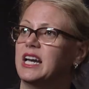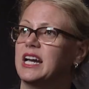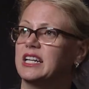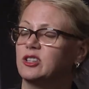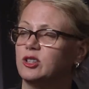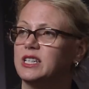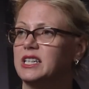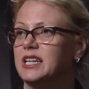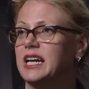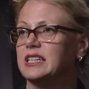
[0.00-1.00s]
and in
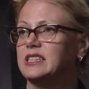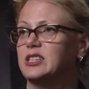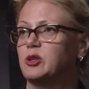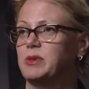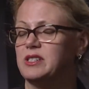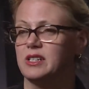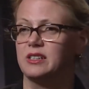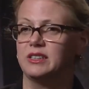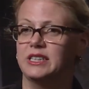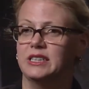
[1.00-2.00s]
looking at, you know,
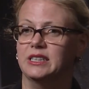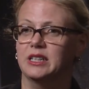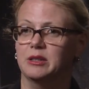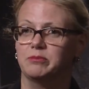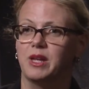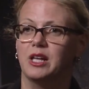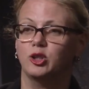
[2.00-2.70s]
basically um,